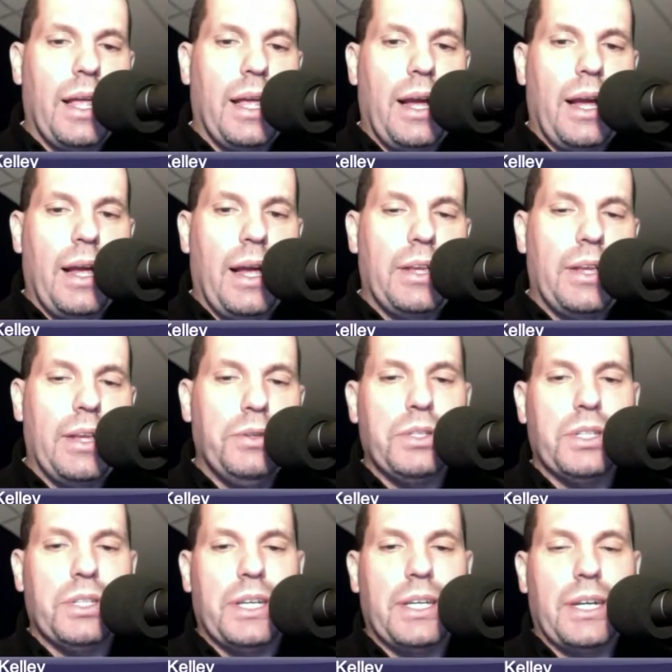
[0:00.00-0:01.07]

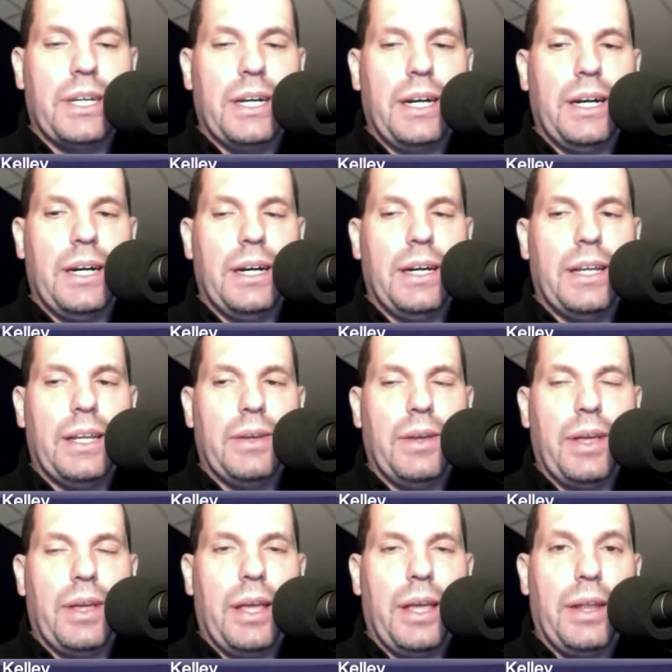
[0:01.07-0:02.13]
usually
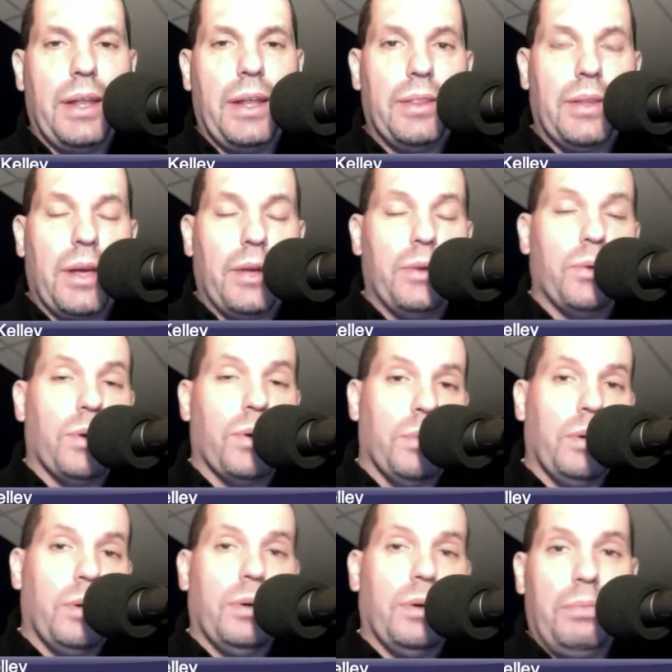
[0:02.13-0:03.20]
in a
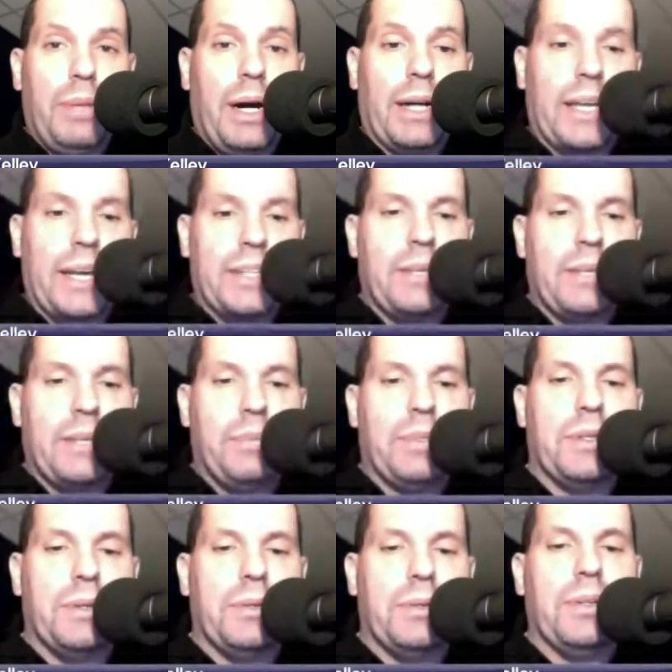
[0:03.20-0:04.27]
normal podcast
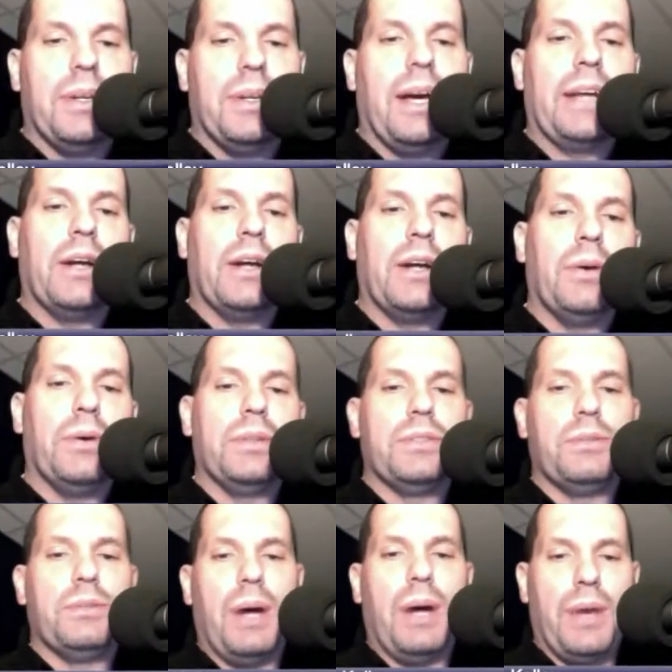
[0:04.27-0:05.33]
episode, I go into
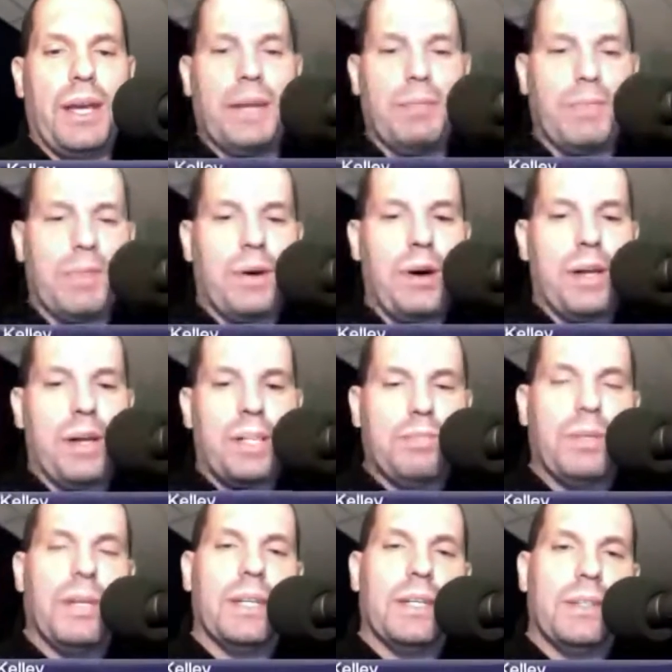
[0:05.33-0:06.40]
my random thoughts,
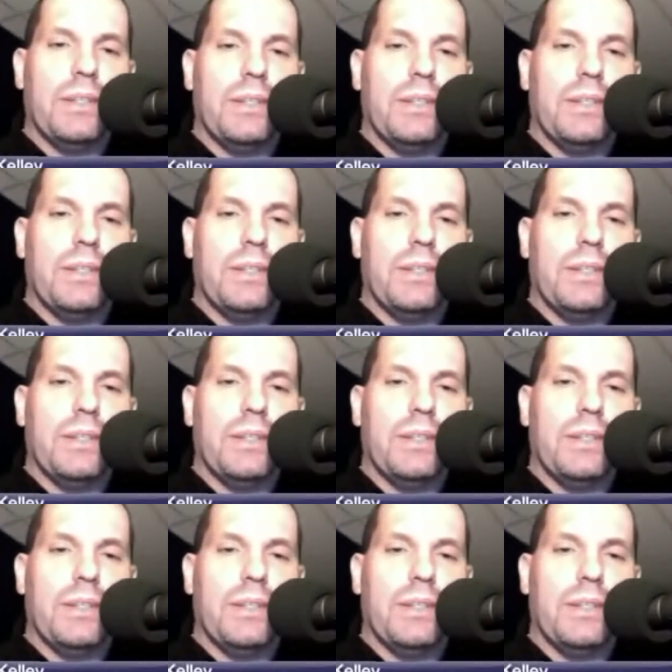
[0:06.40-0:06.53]
but